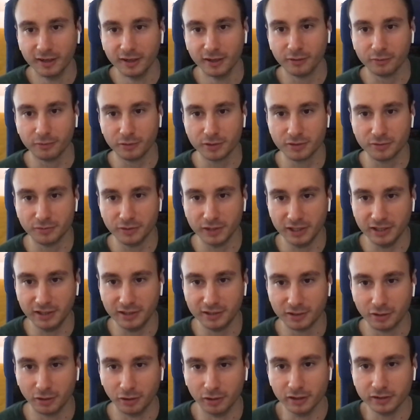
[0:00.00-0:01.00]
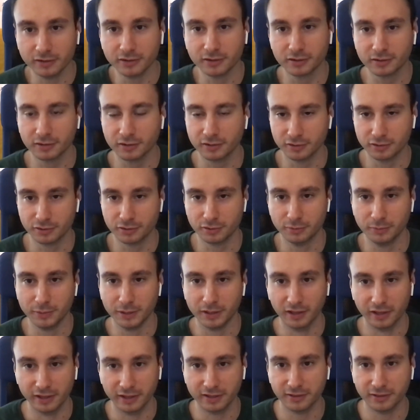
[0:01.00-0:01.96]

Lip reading: which we thought should be like the